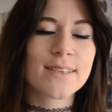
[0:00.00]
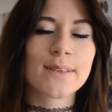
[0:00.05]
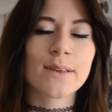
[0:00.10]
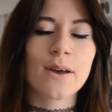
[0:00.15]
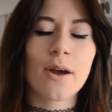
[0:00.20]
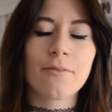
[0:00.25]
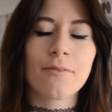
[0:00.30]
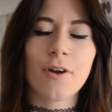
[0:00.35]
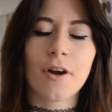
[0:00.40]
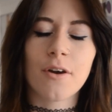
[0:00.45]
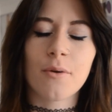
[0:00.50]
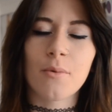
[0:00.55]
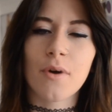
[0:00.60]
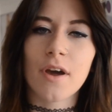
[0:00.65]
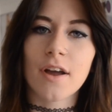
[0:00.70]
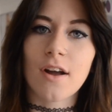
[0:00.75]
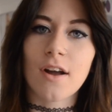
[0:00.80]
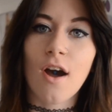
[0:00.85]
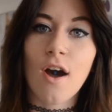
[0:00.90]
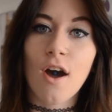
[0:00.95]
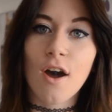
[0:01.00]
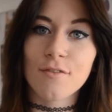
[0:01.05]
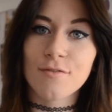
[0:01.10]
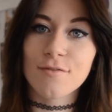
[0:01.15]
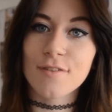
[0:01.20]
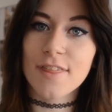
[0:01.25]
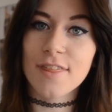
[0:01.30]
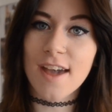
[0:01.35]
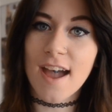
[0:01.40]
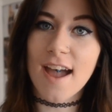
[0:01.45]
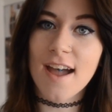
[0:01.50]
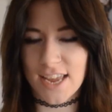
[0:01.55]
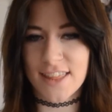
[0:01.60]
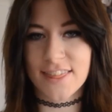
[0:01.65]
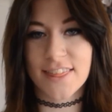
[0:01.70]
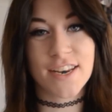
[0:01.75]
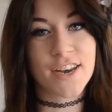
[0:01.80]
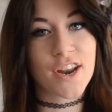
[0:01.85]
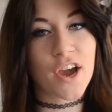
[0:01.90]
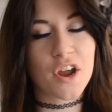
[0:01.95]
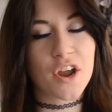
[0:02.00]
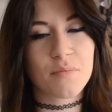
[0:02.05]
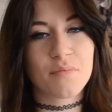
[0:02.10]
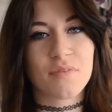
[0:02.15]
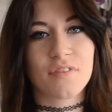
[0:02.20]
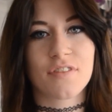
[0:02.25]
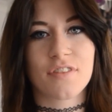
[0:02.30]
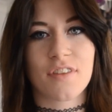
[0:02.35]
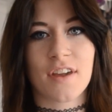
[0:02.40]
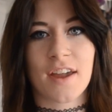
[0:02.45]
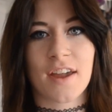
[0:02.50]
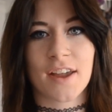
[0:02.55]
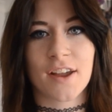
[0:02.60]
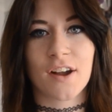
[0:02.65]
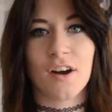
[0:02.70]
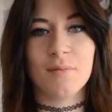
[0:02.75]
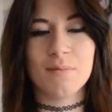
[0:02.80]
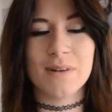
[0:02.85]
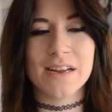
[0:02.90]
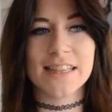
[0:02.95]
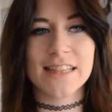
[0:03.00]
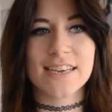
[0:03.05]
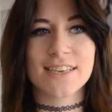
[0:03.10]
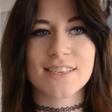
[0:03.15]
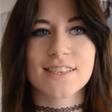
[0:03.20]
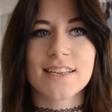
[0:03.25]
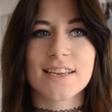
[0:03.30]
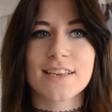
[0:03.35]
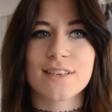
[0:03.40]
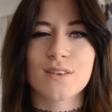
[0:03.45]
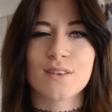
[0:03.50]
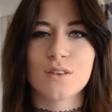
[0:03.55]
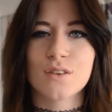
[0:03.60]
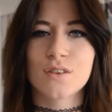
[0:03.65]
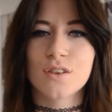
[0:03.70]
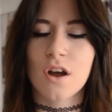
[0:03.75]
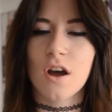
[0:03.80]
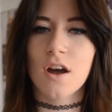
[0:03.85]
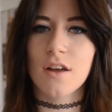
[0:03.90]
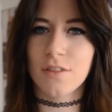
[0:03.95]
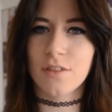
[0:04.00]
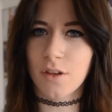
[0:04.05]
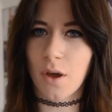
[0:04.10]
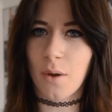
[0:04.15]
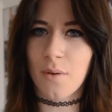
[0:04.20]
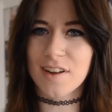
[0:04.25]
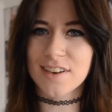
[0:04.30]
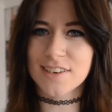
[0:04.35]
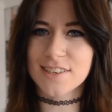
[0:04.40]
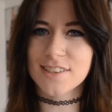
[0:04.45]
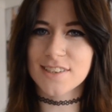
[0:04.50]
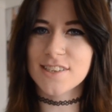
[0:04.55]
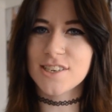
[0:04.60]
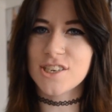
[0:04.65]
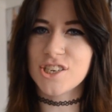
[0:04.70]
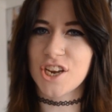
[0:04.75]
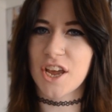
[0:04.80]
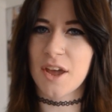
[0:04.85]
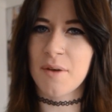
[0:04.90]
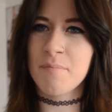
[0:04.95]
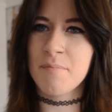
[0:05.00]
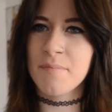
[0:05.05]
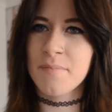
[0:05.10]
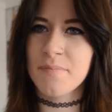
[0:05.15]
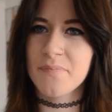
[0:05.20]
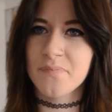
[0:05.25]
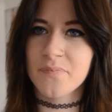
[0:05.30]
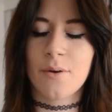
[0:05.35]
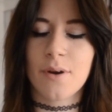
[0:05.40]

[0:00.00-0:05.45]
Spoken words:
So I've got to work hard for that. The ninth thing on my list is to start going to the gym.